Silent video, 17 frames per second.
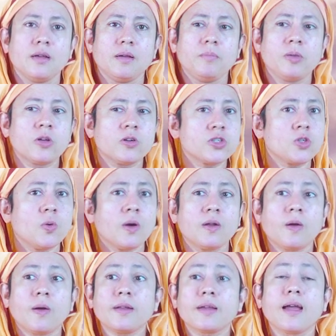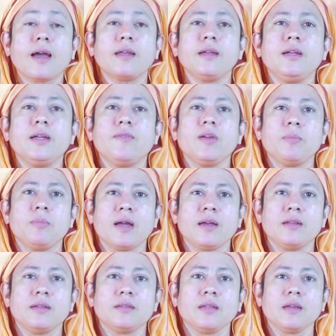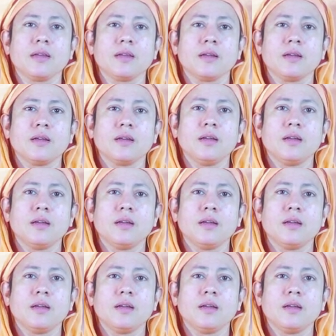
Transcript: because you are not carried away by anything.